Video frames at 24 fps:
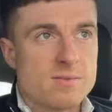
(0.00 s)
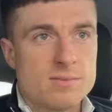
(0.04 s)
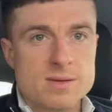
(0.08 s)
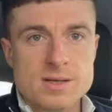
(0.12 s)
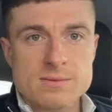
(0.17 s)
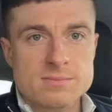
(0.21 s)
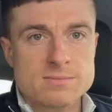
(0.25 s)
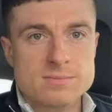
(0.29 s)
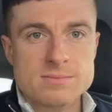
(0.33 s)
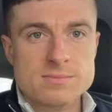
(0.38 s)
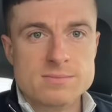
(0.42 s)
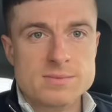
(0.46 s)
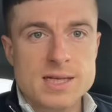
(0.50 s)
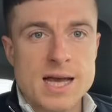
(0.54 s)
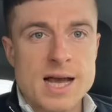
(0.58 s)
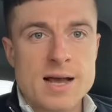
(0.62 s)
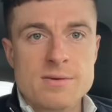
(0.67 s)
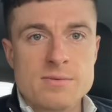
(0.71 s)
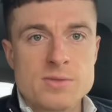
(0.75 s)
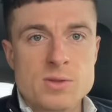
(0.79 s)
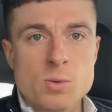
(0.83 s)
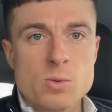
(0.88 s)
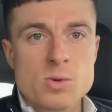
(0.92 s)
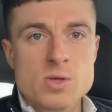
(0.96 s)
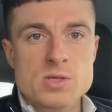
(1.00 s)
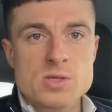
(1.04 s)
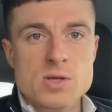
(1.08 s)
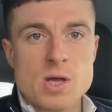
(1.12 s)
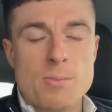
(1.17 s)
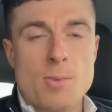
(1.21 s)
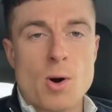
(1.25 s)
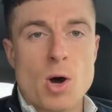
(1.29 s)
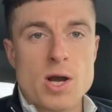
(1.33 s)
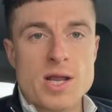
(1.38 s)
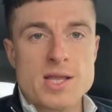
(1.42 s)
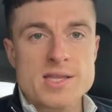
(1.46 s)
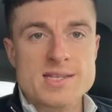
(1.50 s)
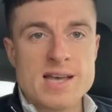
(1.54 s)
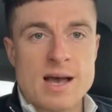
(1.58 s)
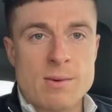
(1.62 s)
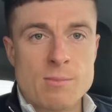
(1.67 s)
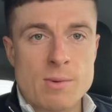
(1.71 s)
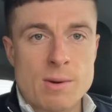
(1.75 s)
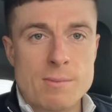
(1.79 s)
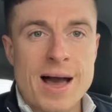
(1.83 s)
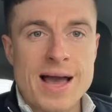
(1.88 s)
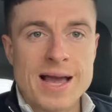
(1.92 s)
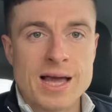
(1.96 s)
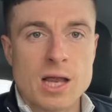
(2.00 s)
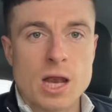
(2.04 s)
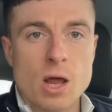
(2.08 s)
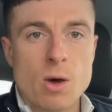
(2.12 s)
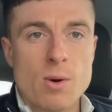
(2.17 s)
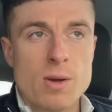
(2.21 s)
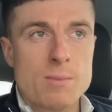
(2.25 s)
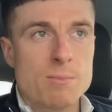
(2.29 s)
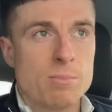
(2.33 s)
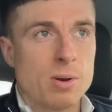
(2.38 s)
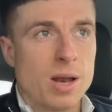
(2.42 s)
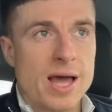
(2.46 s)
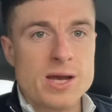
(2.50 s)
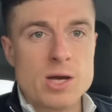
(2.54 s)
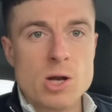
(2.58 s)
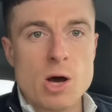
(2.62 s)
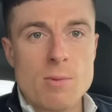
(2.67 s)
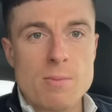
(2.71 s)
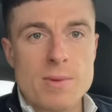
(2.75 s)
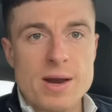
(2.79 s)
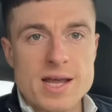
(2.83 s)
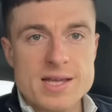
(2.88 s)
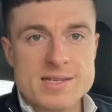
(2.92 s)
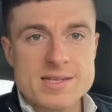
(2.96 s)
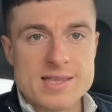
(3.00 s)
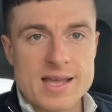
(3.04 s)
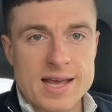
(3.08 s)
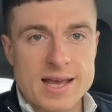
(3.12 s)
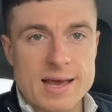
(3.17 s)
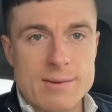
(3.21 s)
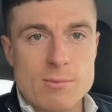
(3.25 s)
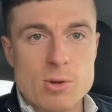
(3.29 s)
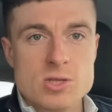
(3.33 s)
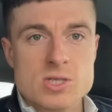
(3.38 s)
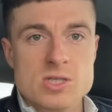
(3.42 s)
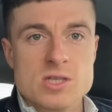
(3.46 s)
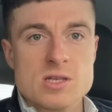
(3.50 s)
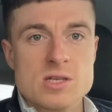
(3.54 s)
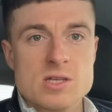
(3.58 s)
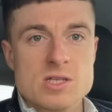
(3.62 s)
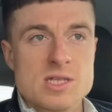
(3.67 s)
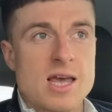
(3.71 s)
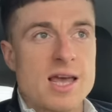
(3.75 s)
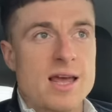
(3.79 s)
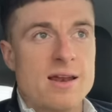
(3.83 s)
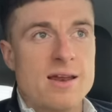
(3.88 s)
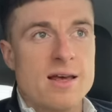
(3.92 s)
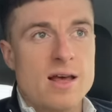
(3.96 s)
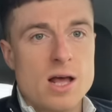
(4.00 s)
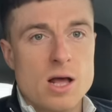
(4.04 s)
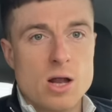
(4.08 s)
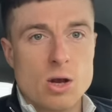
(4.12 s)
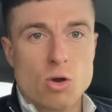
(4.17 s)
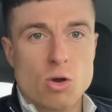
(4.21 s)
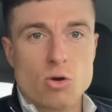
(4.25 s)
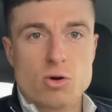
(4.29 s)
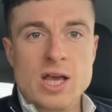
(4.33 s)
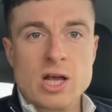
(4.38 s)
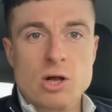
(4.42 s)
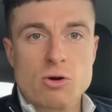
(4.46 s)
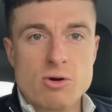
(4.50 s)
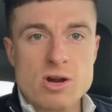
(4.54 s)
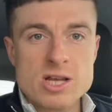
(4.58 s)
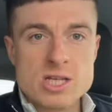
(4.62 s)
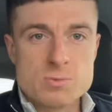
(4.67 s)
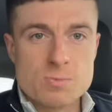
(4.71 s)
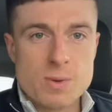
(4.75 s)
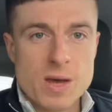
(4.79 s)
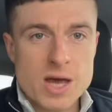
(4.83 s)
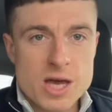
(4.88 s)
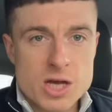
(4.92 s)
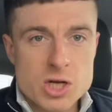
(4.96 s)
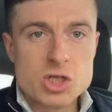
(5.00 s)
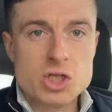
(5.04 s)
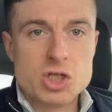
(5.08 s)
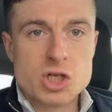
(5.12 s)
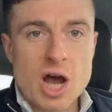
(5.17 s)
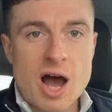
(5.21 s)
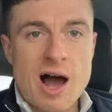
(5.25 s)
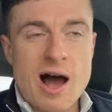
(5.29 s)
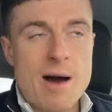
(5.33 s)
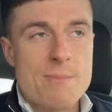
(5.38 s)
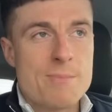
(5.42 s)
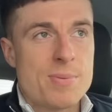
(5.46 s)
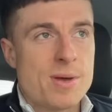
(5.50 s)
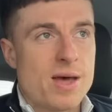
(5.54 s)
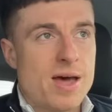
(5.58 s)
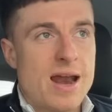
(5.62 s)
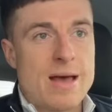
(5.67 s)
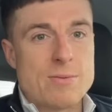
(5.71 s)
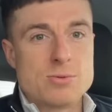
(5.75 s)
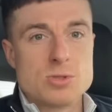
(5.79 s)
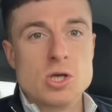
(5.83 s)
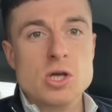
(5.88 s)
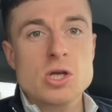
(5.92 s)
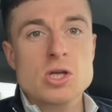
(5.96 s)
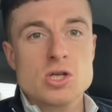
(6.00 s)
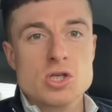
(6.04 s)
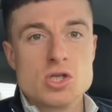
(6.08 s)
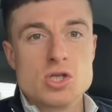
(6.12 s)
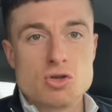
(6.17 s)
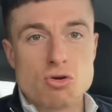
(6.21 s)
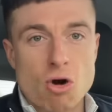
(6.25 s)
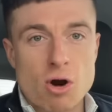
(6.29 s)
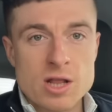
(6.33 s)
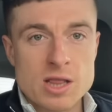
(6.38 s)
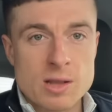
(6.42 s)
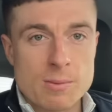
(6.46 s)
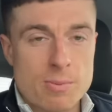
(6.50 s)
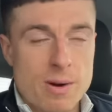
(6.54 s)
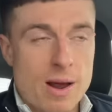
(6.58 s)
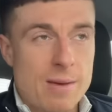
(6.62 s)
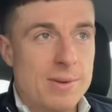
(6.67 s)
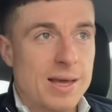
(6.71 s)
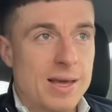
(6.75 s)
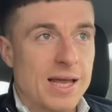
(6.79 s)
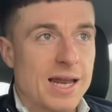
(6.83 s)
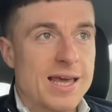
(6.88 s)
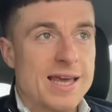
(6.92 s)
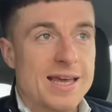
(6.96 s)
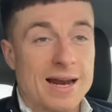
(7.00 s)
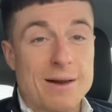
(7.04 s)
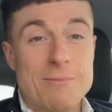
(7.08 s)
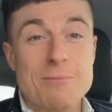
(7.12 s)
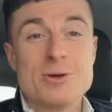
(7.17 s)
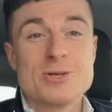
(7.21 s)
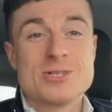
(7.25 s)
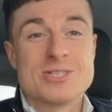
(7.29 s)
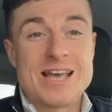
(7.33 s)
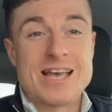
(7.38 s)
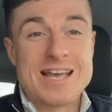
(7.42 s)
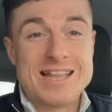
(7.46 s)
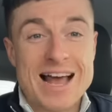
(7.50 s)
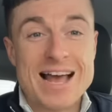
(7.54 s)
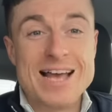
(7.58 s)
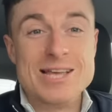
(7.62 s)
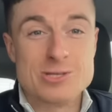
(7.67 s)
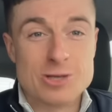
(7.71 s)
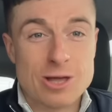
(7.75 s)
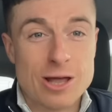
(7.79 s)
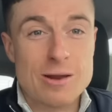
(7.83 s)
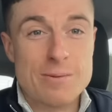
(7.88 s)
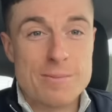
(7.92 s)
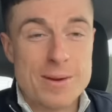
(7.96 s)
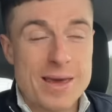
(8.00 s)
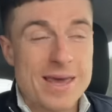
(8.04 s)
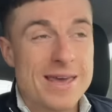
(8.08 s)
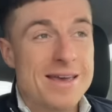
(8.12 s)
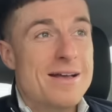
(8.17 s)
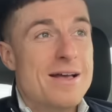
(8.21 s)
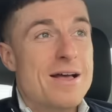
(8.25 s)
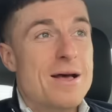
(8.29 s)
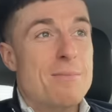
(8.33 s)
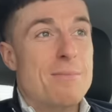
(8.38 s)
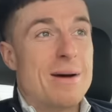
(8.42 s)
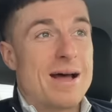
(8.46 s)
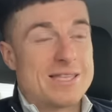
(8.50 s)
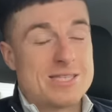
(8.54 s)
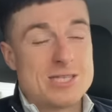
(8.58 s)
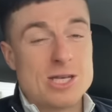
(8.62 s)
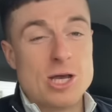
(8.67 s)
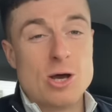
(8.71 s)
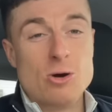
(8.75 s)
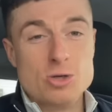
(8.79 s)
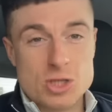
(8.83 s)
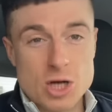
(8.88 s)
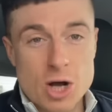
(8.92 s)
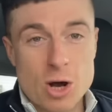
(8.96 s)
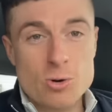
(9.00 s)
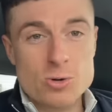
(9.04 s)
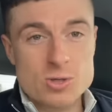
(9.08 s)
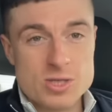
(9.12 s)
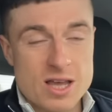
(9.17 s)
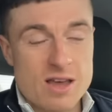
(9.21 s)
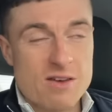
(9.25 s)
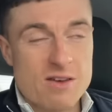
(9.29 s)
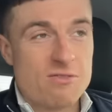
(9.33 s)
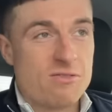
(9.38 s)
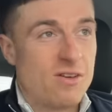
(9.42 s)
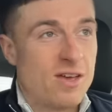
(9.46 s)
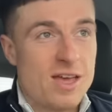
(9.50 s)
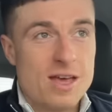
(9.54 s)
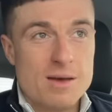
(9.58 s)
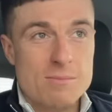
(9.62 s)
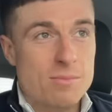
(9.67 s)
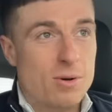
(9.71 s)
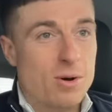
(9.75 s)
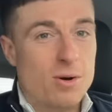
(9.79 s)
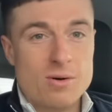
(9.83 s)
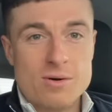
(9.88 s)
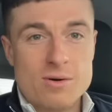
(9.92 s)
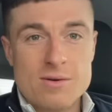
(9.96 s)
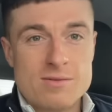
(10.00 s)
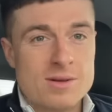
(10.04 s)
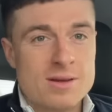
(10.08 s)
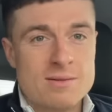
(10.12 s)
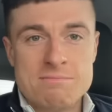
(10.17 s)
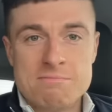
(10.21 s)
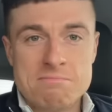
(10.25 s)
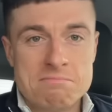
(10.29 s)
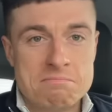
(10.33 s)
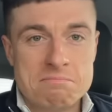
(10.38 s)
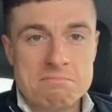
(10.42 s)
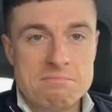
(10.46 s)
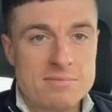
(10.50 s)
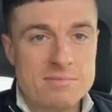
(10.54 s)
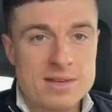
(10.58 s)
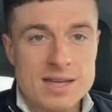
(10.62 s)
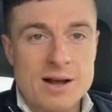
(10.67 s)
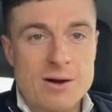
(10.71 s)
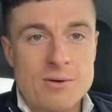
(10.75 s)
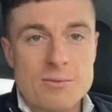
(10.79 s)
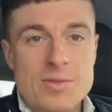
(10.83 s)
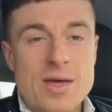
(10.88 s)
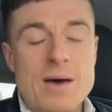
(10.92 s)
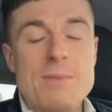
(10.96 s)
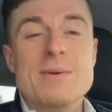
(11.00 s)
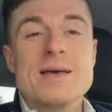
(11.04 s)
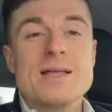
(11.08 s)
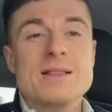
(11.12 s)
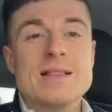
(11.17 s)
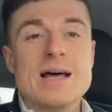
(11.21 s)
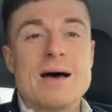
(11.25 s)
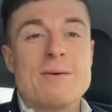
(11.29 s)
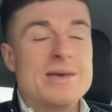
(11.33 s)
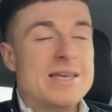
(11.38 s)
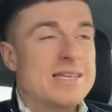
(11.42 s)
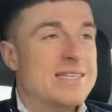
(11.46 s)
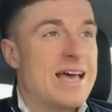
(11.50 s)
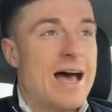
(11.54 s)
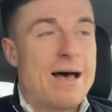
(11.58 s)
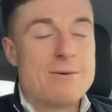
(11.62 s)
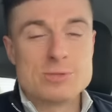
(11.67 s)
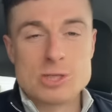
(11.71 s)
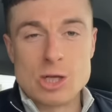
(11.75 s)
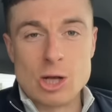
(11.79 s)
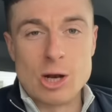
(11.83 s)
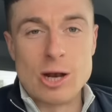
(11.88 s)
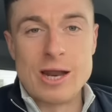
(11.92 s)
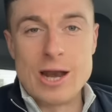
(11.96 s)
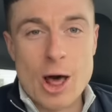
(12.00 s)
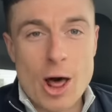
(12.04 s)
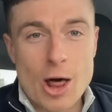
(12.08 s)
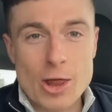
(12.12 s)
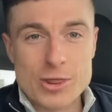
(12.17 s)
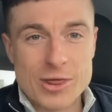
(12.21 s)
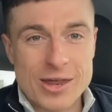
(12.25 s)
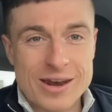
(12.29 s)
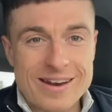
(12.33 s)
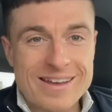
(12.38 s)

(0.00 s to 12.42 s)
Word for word: Well, yeah, there was a point in time where Michael Owen played no minutes, then he came onto the scene looking crisp, sharp, and absolutely destroyed the Premier League. And I'm not saying that is going to be Mateo Joseph, but you know, that, that means absolutely nothing.